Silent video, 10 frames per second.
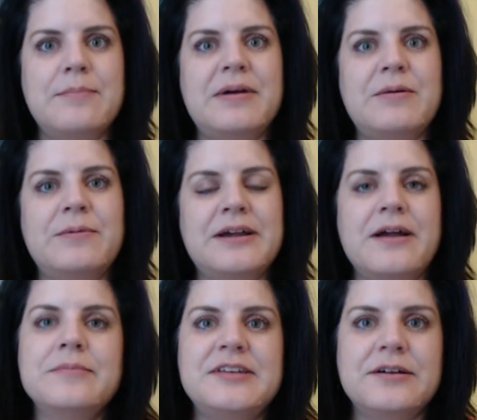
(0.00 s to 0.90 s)
But when it
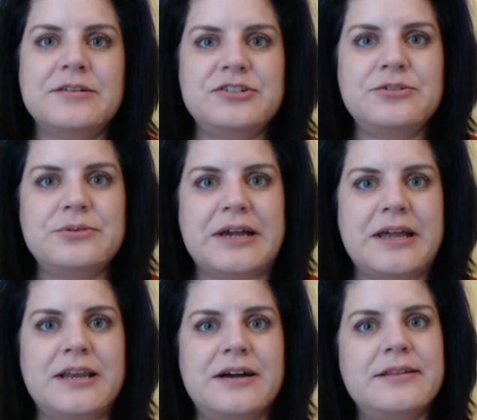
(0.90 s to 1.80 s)
comes down to
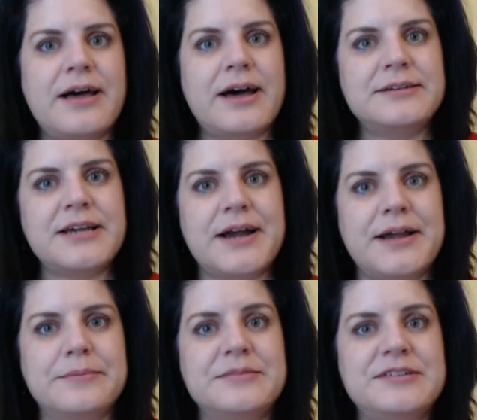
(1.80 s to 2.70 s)
it, a lot of
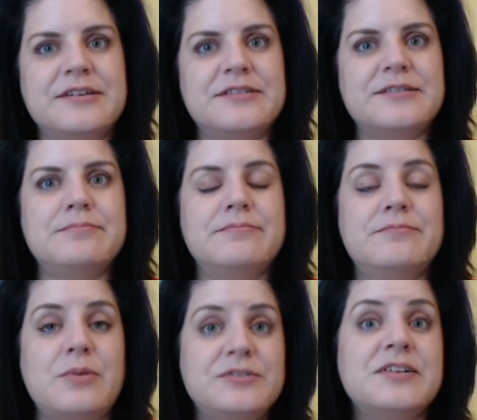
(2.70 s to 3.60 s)
times it's
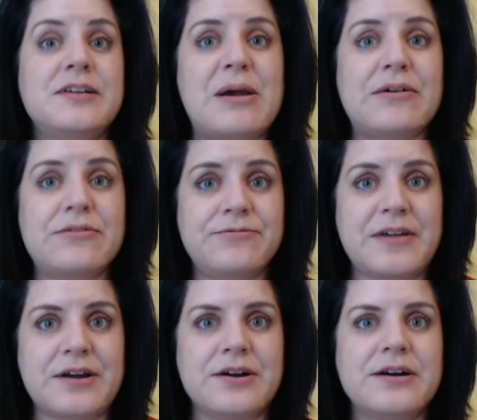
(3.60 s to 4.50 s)
mostly about
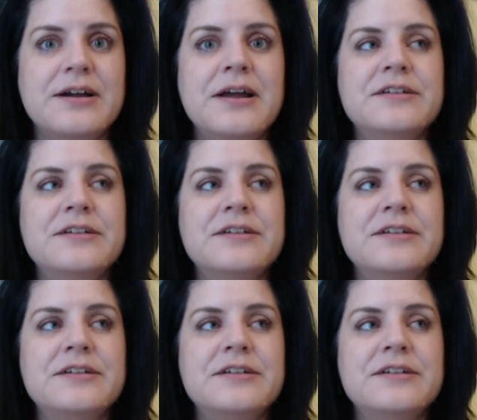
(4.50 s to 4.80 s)
fear.